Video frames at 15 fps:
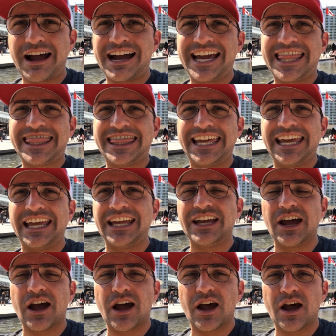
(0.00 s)
I think
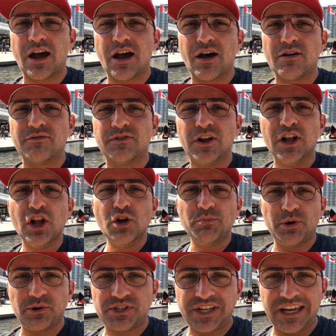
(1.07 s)
of
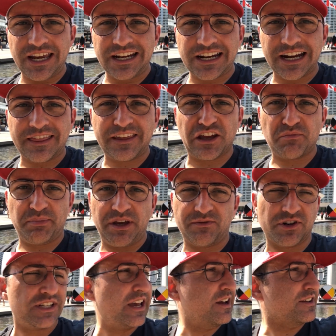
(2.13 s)
poutine, and I think of
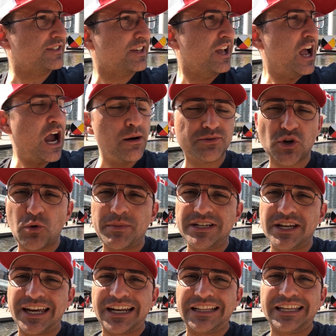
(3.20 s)
beaver tails. I was hoping
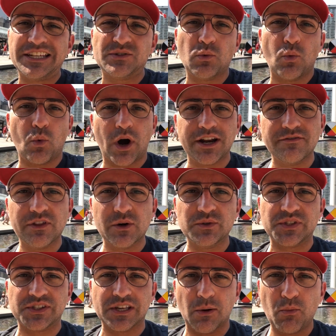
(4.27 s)
to get at least one of
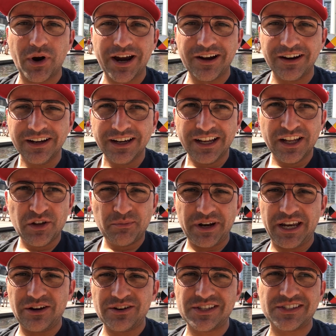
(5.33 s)
those somewhere, but
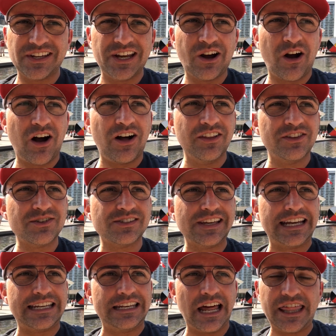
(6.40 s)
here at City Hall, there's
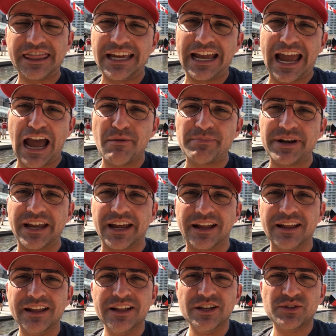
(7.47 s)
like nothing happening.
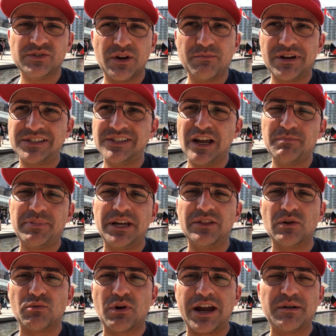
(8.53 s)
So I must not be in
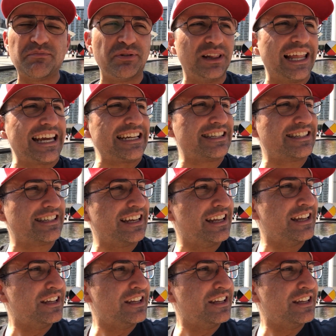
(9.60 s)
the right place.